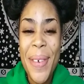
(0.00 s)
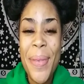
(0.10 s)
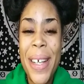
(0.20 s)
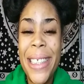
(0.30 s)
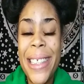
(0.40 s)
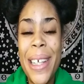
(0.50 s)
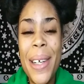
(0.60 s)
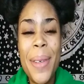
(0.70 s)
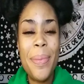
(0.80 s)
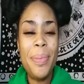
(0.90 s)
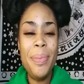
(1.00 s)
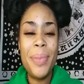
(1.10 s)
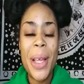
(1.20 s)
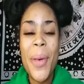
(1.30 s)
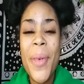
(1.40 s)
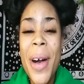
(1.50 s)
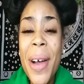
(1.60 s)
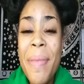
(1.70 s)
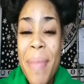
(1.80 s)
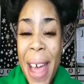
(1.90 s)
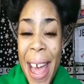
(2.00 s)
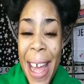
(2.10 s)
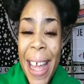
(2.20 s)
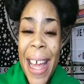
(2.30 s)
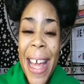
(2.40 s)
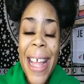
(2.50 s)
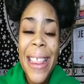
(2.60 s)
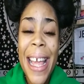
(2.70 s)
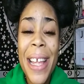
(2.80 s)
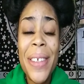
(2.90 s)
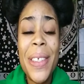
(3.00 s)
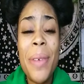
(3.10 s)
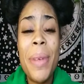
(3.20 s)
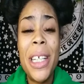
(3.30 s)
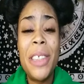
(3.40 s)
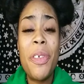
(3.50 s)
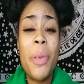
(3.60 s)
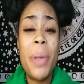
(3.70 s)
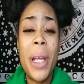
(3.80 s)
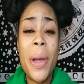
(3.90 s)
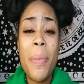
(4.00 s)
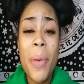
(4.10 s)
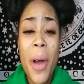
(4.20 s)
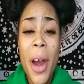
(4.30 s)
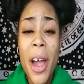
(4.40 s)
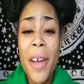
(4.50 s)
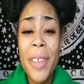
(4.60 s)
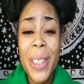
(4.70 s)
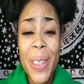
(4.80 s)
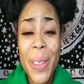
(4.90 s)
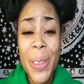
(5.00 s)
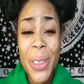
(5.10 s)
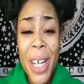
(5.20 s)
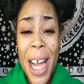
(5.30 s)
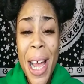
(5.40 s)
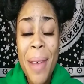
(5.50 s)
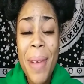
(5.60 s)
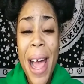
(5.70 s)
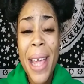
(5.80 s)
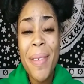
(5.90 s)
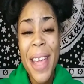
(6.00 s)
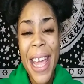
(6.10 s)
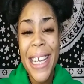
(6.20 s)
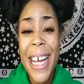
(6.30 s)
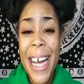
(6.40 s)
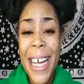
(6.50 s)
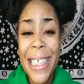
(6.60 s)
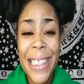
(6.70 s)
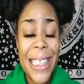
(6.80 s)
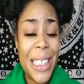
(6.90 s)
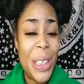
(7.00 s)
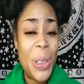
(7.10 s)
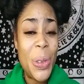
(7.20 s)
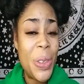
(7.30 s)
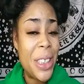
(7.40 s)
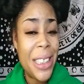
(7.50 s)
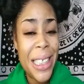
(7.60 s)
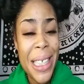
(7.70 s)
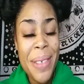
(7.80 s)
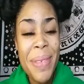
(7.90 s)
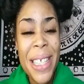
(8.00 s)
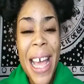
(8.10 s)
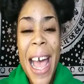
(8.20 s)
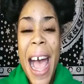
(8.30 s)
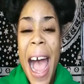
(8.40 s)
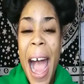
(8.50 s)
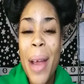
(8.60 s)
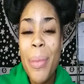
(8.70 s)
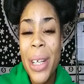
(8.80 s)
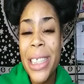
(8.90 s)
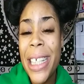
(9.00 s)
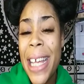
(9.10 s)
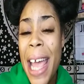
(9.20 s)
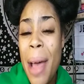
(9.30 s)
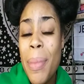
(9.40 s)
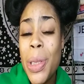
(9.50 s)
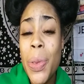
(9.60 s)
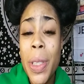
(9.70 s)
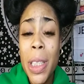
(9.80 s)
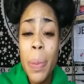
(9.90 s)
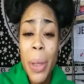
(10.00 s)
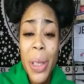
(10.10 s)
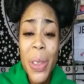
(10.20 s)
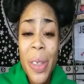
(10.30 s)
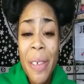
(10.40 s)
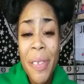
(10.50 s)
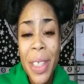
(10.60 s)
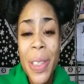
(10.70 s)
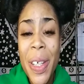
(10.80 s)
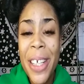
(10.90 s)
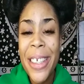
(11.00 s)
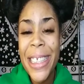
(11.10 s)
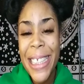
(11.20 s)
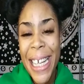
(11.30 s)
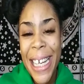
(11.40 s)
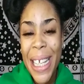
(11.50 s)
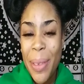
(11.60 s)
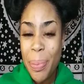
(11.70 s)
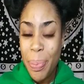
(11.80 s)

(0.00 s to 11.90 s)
What's up? And welcome back. Thank you so much for being a part of the Soul Tribe. I am Kay Dawes. This is Jewels and Gems. I am bridging the gap between spiritual and physical understanding.